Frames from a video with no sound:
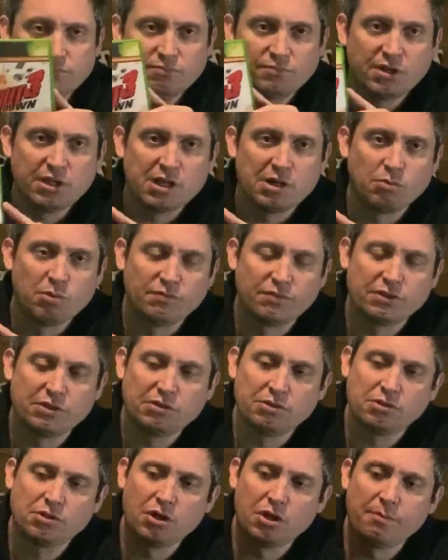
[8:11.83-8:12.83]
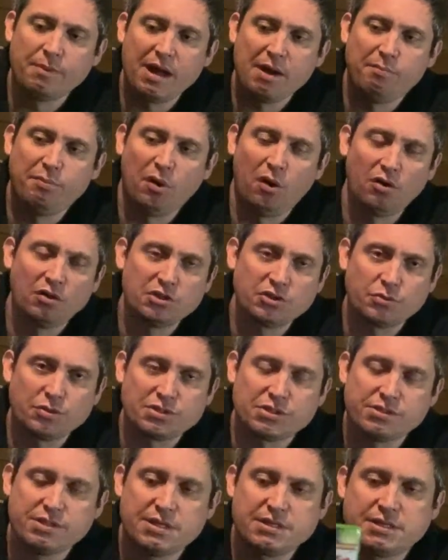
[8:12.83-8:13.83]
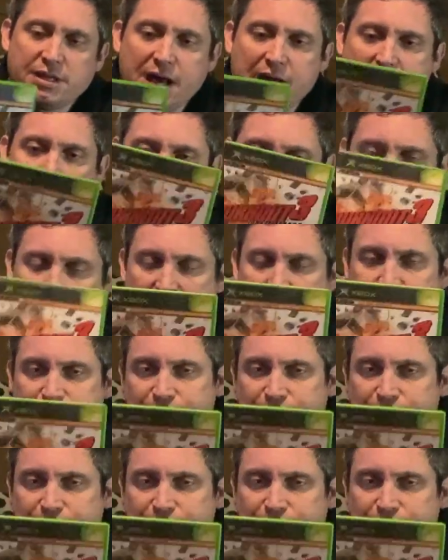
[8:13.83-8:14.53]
you know, with a good amount of polish, which this has,